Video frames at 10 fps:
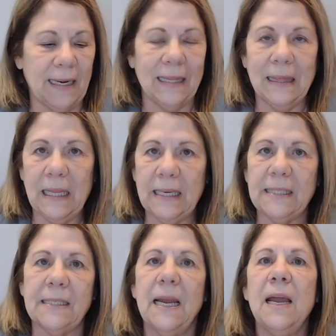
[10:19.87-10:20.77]
a
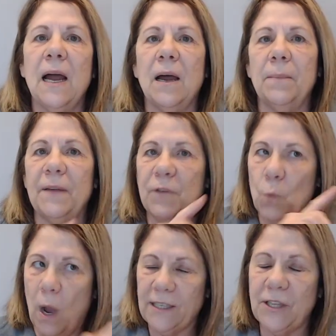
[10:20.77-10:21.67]
list um, if you
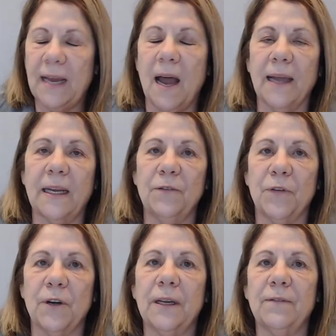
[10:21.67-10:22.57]
watch that high
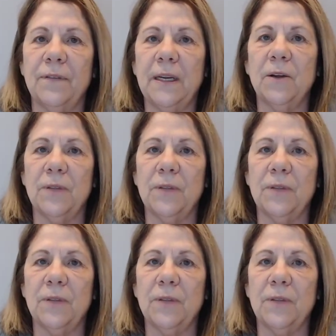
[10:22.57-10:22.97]
converting video